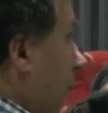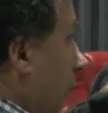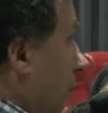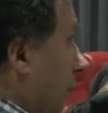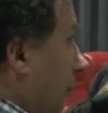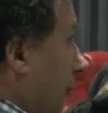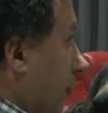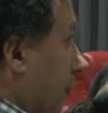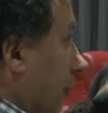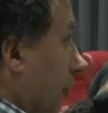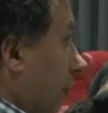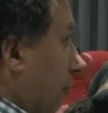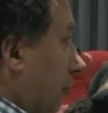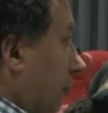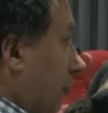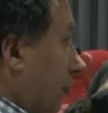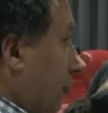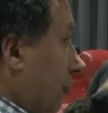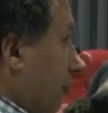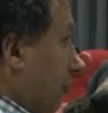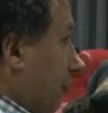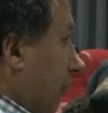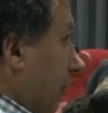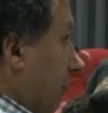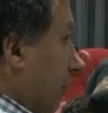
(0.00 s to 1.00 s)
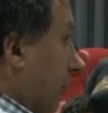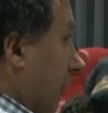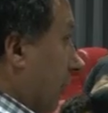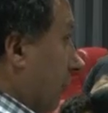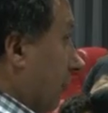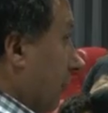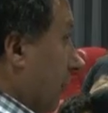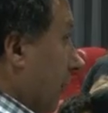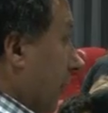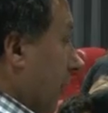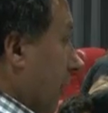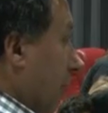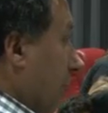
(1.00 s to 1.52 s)
human groups,
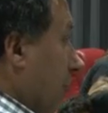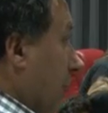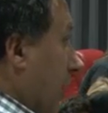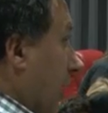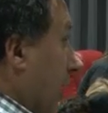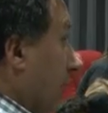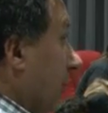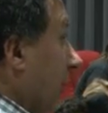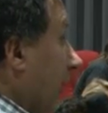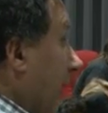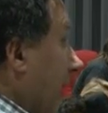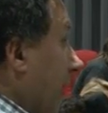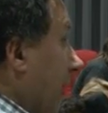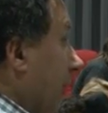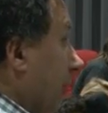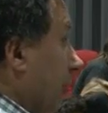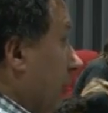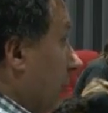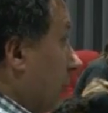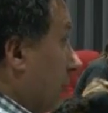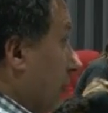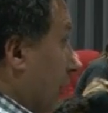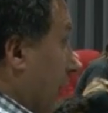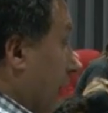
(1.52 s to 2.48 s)
female and male in-group